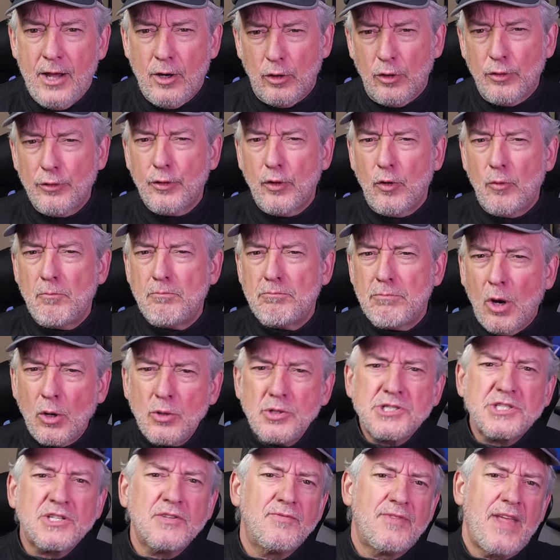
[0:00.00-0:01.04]
and although
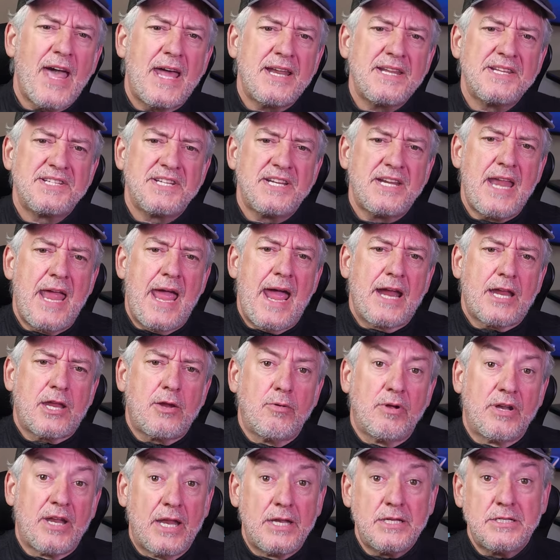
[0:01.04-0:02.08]
most of that is
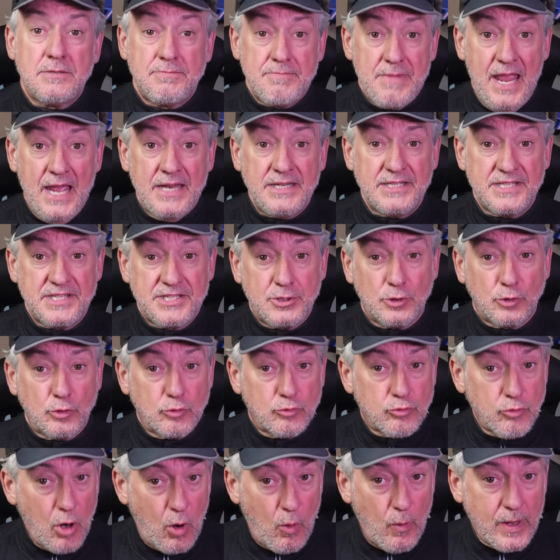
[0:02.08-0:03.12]
inaccurate and demand is still
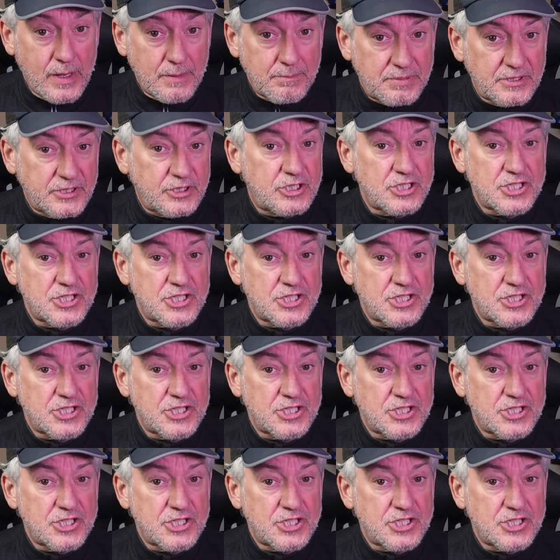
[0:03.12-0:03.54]
growing, but